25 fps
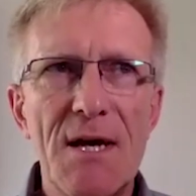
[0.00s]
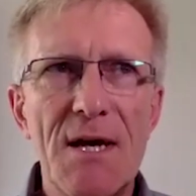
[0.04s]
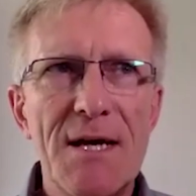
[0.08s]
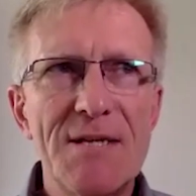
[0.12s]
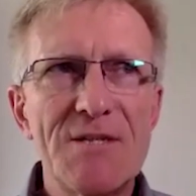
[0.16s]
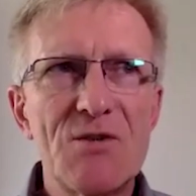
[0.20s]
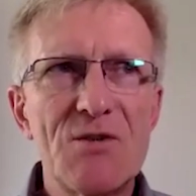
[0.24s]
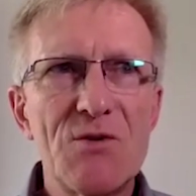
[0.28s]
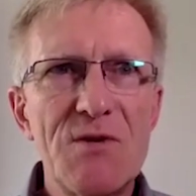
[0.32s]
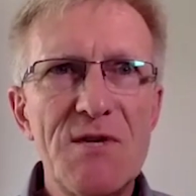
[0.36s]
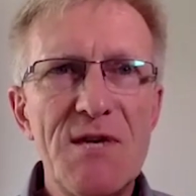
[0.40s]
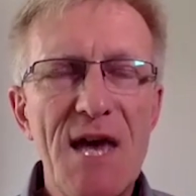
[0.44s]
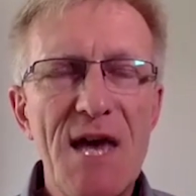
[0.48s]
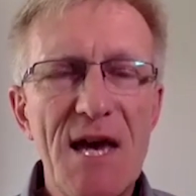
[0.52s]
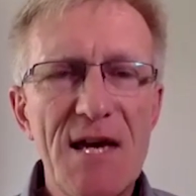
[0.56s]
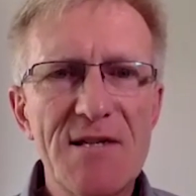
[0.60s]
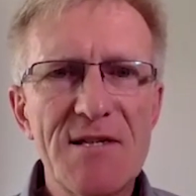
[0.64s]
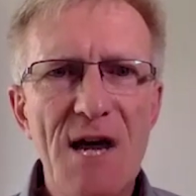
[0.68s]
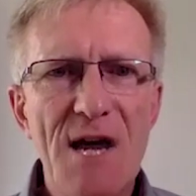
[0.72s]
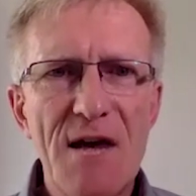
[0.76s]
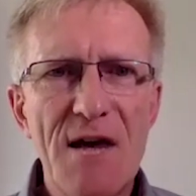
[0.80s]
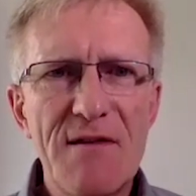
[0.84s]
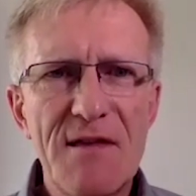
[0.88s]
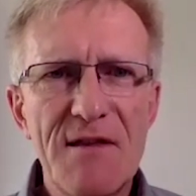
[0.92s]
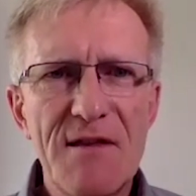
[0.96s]
So yes,
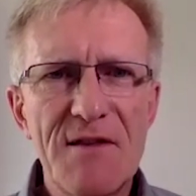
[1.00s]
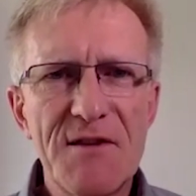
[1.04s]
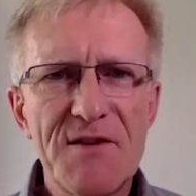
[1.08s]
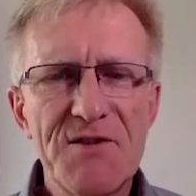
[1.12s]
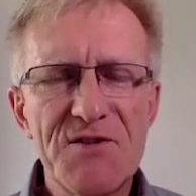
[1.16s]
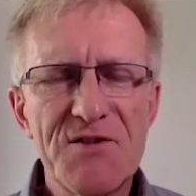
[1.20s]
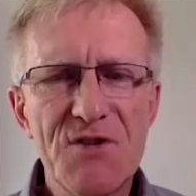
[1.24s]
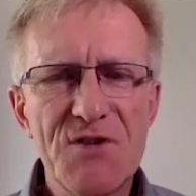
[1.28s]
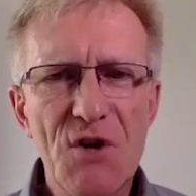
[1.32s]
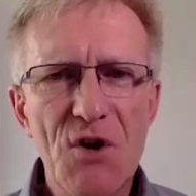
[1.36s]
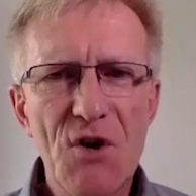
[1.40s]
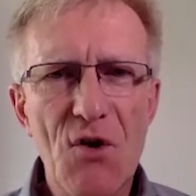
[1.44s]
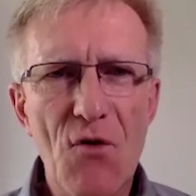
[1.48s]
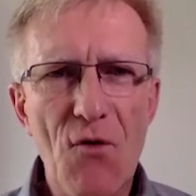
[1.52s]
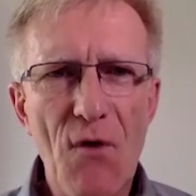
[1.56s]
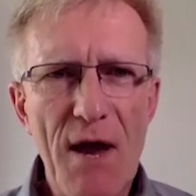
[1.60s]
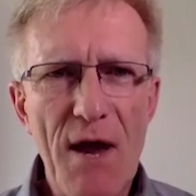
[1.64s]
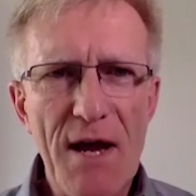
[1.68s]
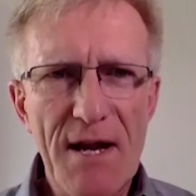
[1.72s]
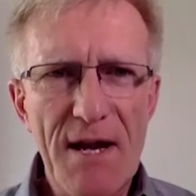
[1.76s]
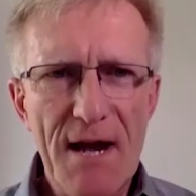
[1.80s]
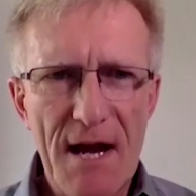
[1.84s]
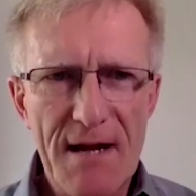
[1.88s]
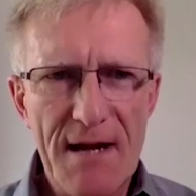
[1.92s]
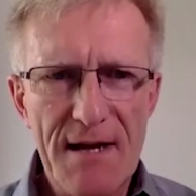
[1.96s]
I think this is a
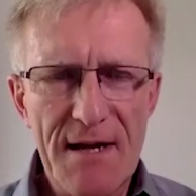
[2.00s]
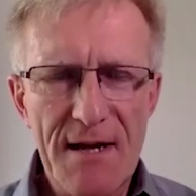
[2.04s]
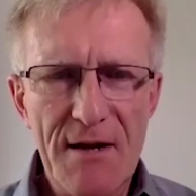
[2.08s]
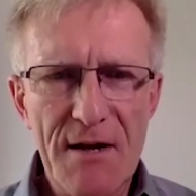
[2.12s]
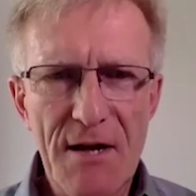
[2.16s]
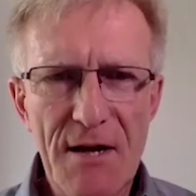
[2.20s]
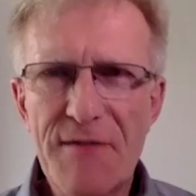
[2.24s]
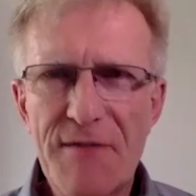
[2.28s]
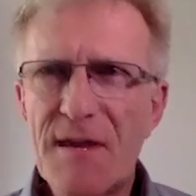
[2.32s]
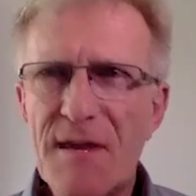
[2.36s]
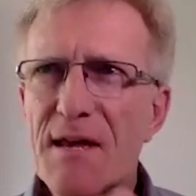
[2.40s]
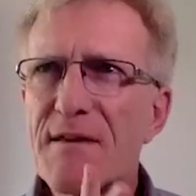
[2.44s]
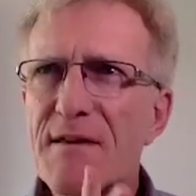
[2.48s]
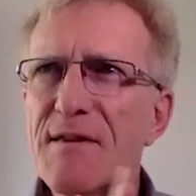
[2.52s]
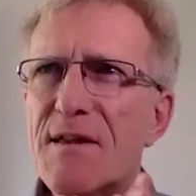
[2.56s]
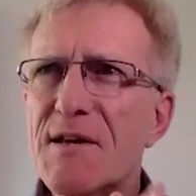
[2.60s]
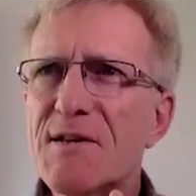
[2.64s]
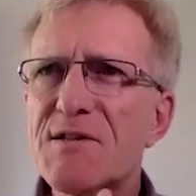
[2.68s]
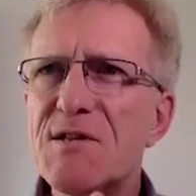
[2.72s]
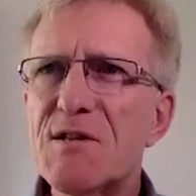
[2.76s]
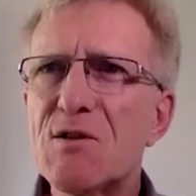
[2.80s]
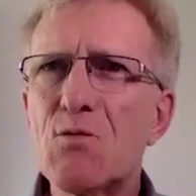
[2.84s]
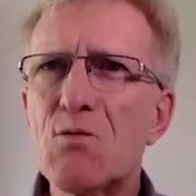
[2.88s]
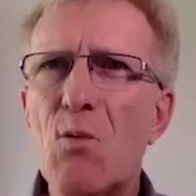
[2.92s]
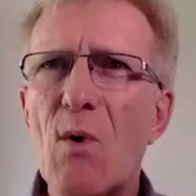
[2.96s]
great idea. And I think
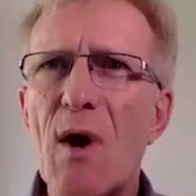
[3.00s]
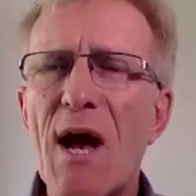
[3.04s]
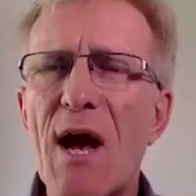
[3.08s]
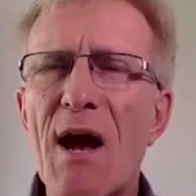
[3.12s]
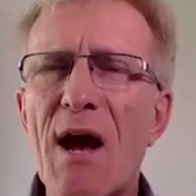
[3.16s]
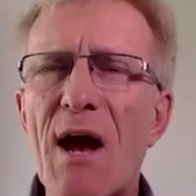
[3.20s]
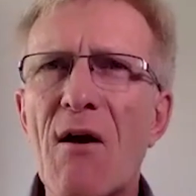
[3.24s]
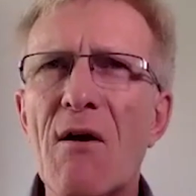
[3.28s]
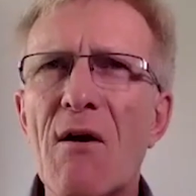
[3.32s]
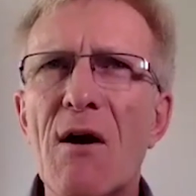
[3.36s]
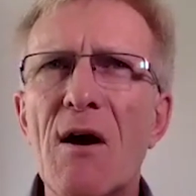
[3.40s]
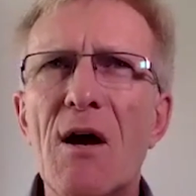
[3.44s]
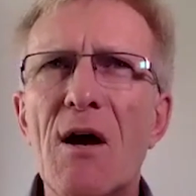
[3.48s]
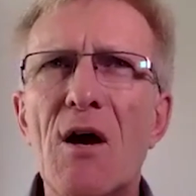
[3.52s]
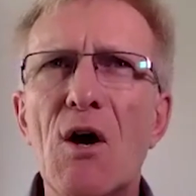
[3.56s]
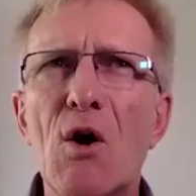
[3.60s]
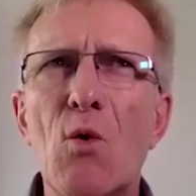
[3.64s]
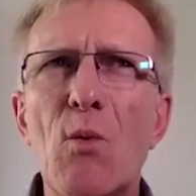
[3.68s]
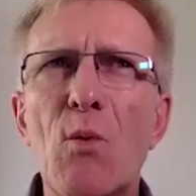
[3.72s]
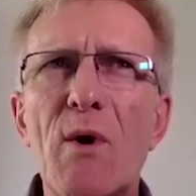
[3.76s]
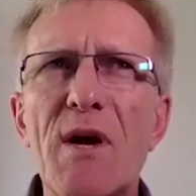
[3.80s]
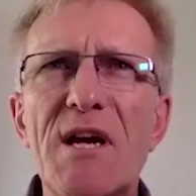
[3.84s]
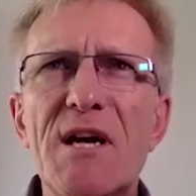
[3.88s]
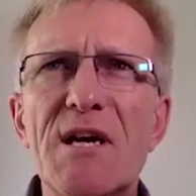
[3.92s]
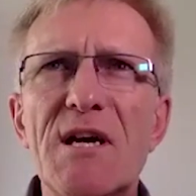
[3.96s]
this is where
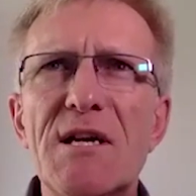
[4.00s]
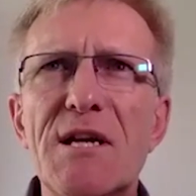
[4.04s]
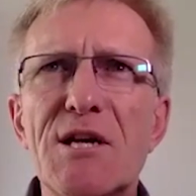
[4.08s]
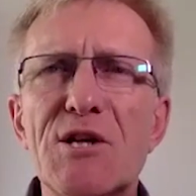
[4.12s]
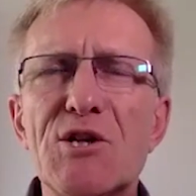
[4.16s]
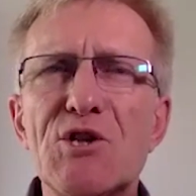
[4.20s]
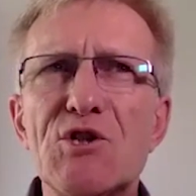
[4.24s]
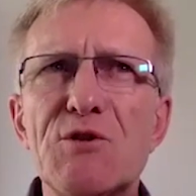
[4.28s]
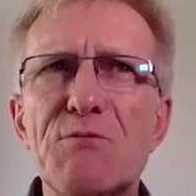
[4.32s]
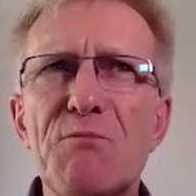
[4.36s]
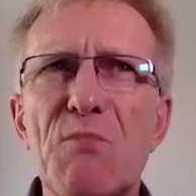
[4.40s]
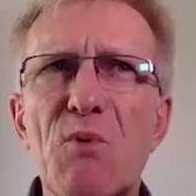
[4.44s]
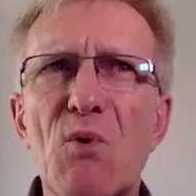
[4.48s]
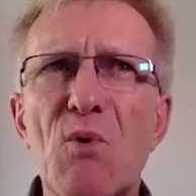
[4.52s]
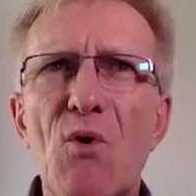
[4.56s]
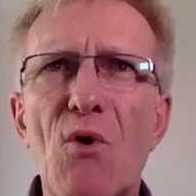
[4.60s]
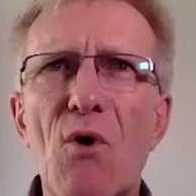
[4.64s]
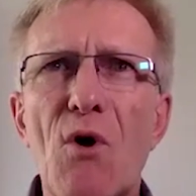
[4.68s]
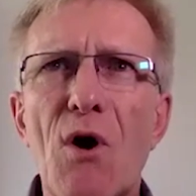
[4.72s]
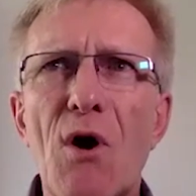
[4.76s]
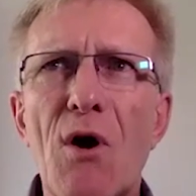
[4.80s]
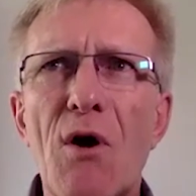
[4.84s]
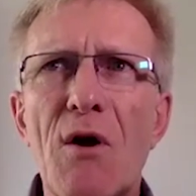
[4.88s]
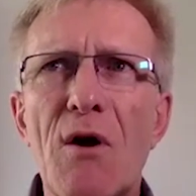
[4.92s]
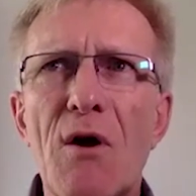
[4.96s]
we can
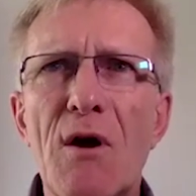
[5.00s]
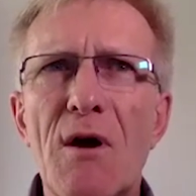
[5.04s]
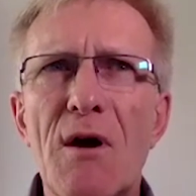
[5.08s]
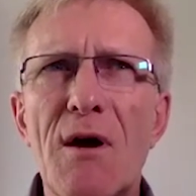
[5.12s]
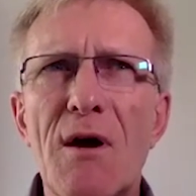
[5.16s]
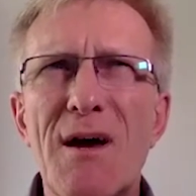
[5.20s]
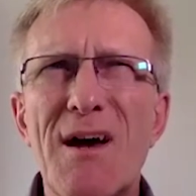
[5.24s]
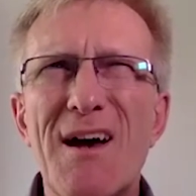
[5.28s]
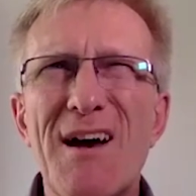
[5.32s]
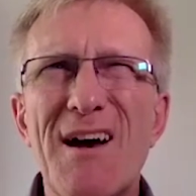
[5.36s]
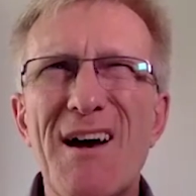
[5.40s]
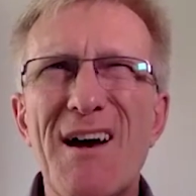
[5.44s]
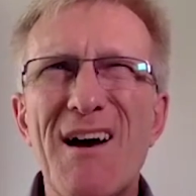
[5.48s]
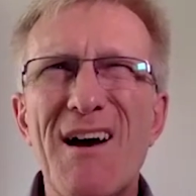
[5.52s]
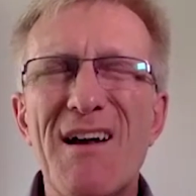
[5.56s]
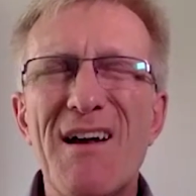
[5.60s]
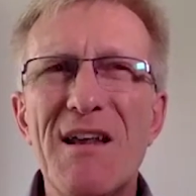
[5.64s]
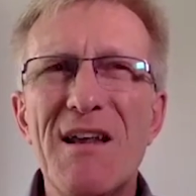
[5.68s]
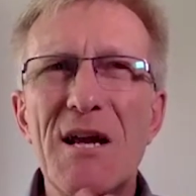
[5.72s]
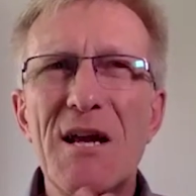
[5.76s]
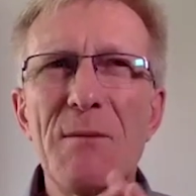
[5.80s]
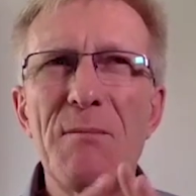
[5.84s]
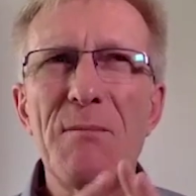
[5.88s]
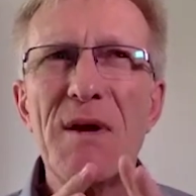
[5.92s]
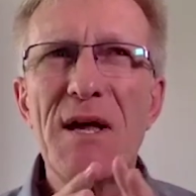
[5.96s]
explore a
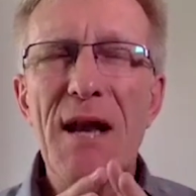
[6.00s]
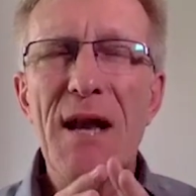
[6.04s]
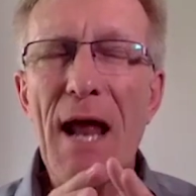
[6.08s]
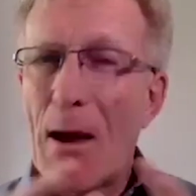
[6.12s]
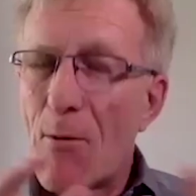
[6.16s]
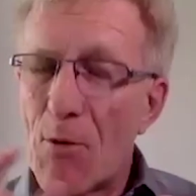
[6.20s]
little bit.